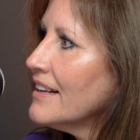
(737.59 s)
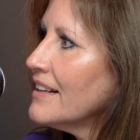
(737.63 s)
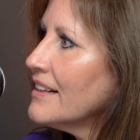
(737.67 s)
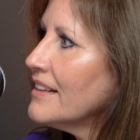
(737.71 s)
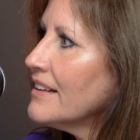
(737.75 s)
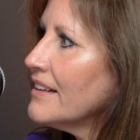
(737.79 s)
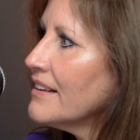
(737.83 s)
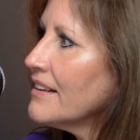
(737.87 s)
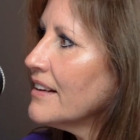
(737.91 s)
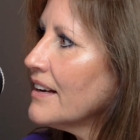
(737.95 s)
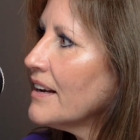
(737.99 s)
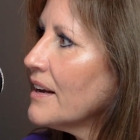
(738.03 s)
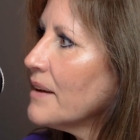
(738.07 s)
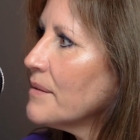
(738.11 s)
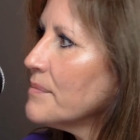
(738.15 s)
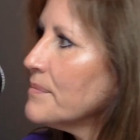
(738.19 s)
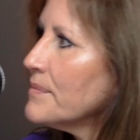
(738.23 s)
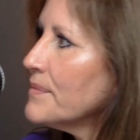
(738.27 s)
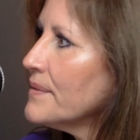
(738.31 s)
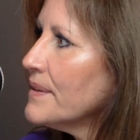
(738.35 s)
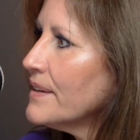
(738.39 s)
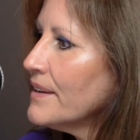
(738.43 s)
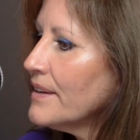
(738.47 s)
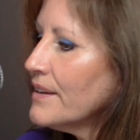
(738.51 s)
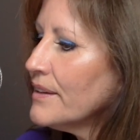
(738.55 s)

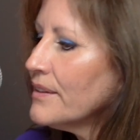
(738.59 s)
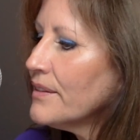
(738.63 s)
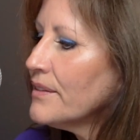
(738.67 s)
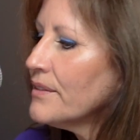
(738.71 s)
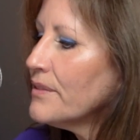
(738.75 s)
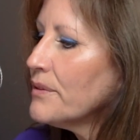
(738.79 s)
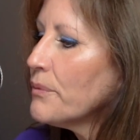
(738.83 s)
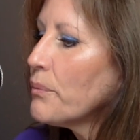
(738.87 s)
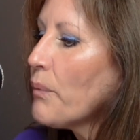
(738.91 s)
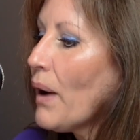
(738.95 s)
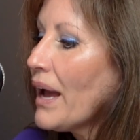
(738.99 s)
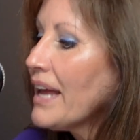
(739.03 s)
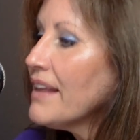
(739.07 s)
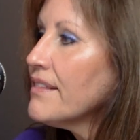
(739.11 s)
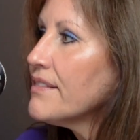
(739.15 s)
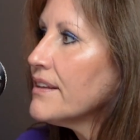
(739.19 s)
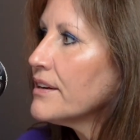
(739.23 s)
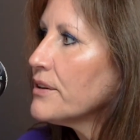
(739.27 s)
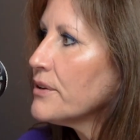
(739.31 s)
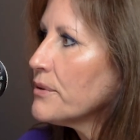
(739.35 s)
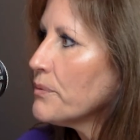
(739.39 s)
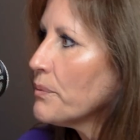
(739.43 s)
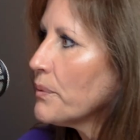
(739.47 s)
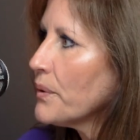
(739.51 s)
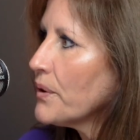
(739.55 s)
way
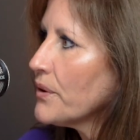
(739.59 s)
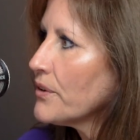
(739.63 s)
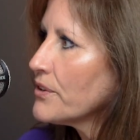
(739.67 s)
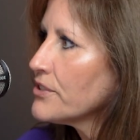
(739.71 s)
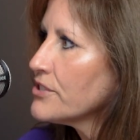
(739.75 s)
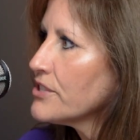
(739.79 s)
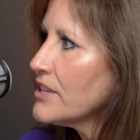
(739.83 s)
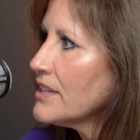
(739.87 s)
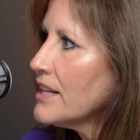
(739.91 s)
that it works.